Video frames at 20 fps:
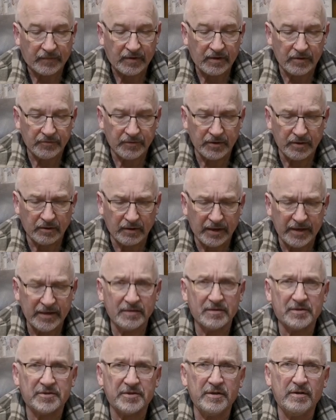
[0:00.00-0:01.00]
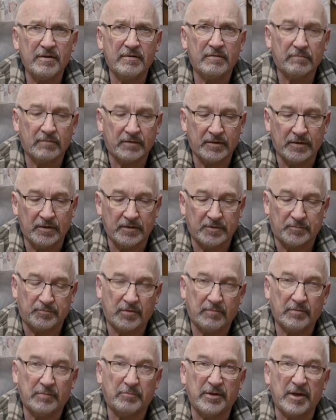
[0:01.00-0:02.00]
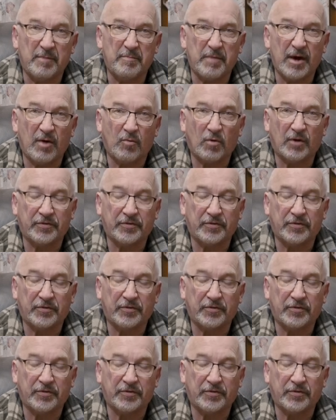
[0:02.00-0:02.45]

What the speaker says: The latency is probably about